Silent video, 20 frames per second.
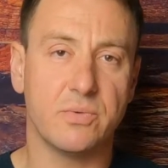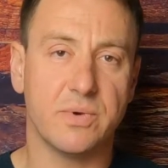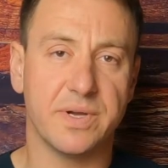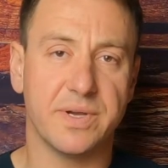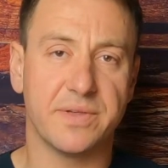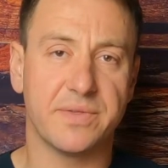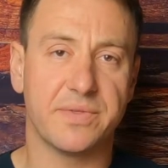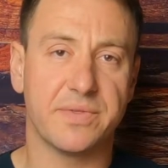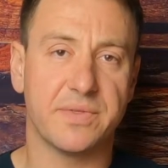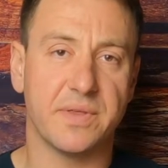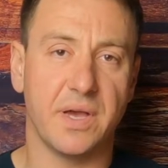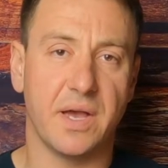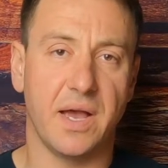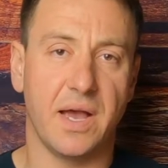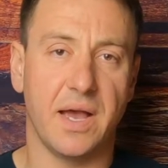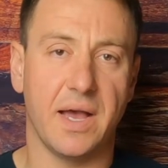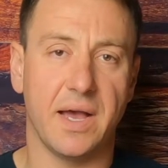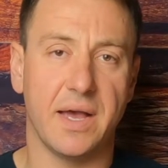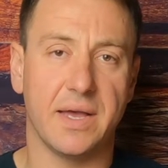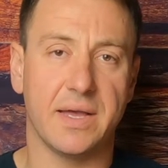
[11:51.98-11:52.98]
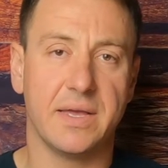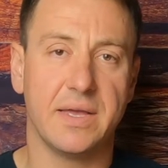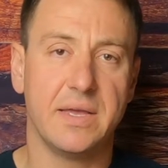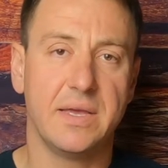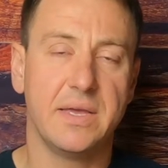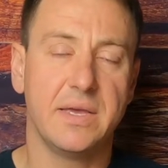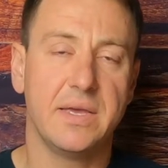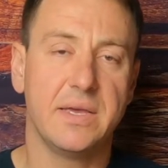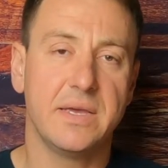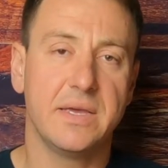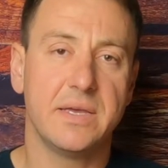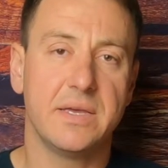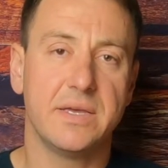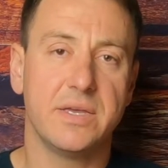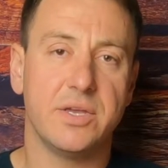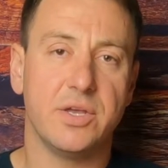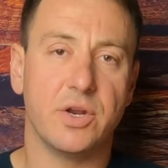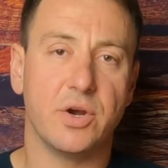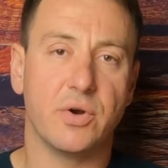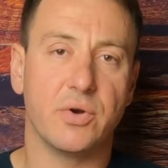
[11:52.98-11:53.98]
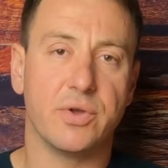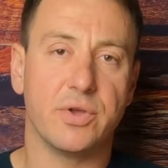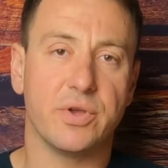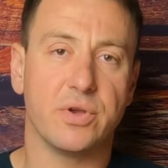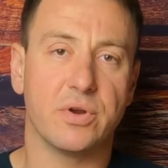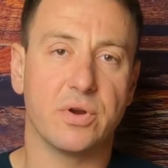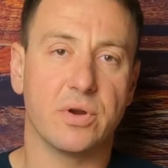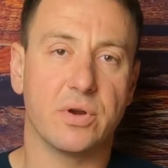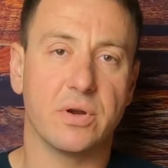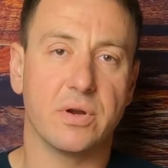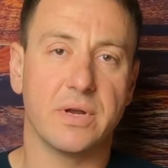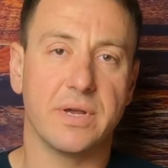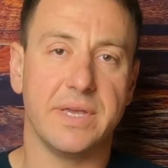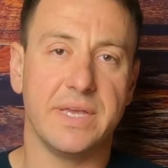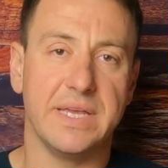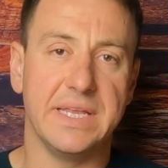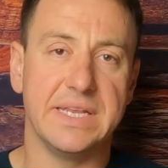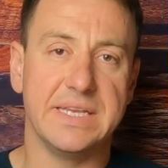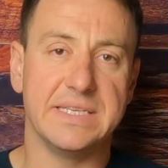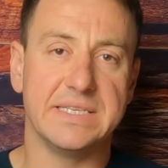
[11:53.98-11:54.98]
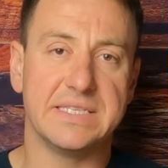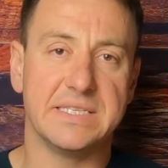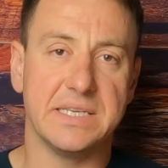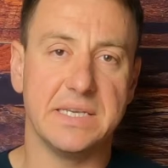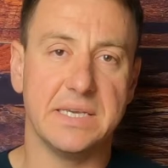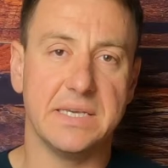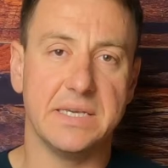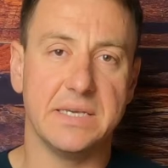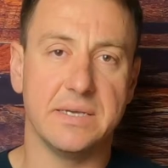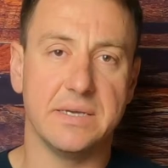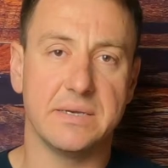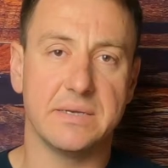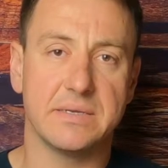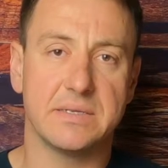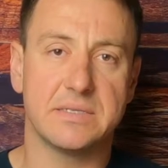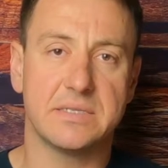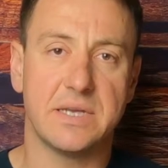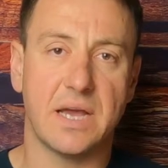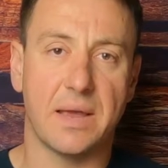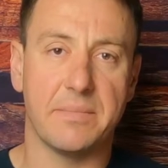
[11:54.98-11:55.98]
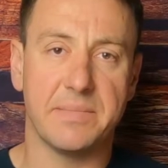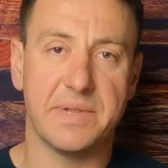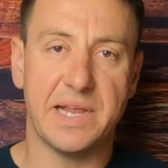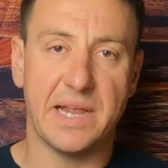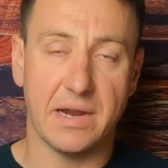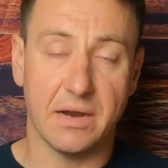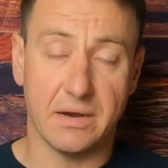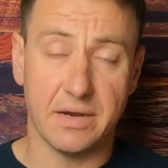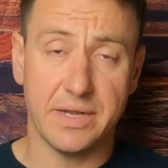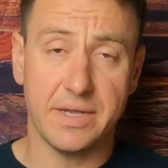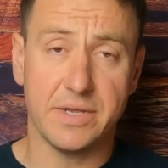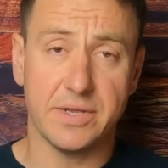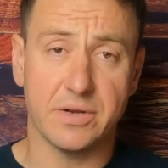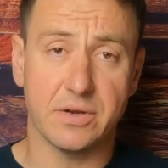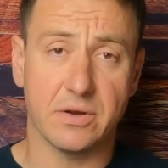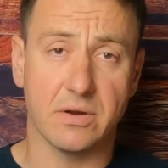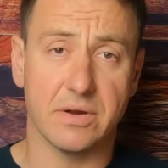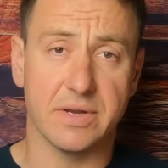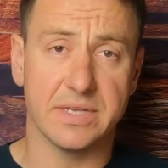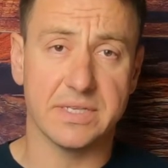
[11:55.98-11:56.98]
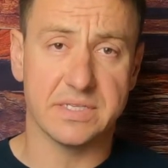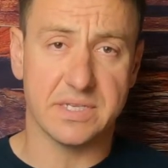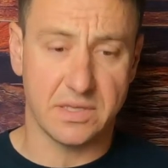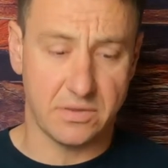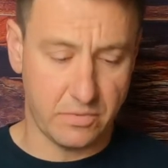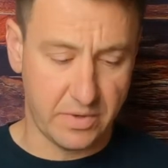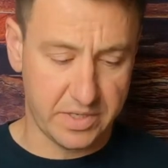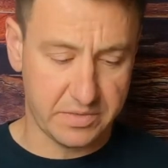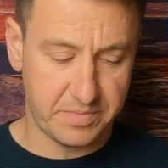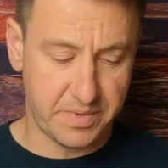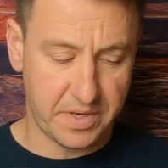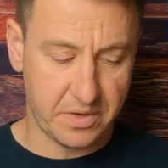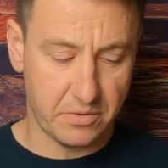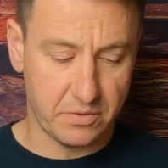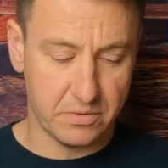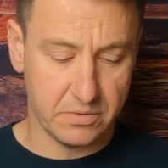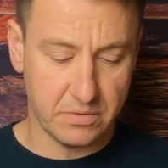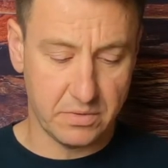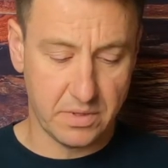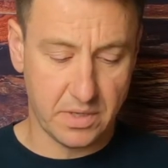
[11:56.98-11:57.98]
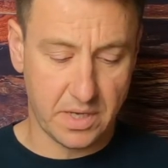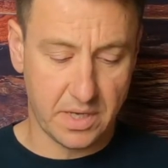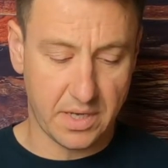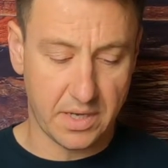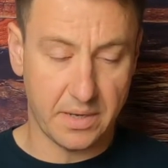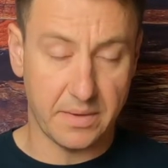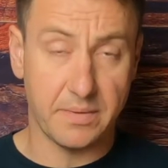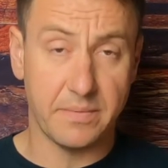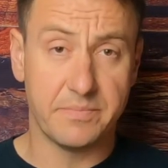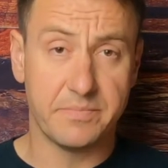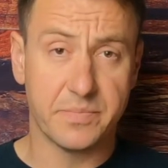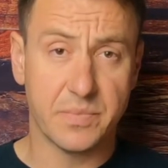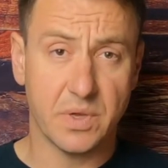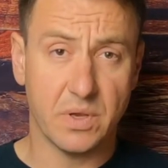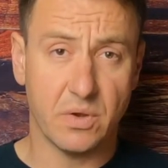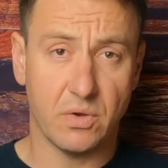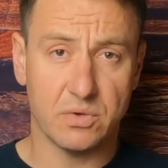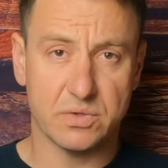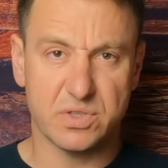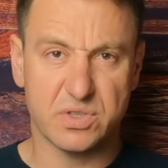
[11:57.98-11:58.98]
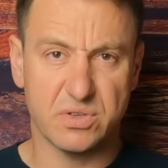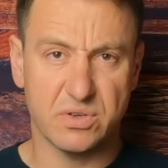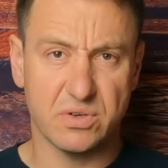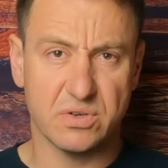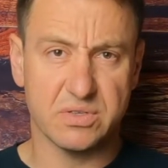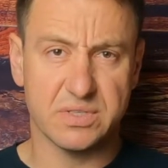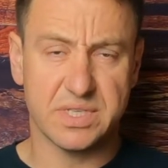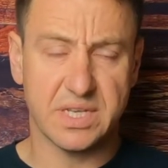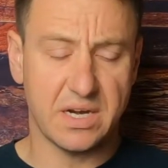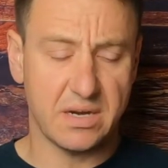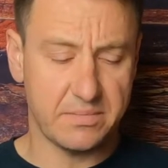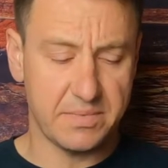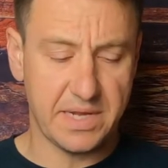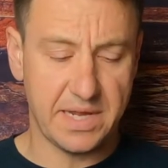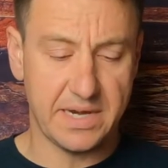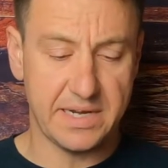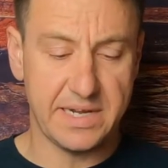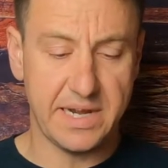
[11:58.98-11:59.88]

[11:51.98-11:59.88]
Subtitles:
with, you know, your EDC type carry, your inside the waistband holster setup kind of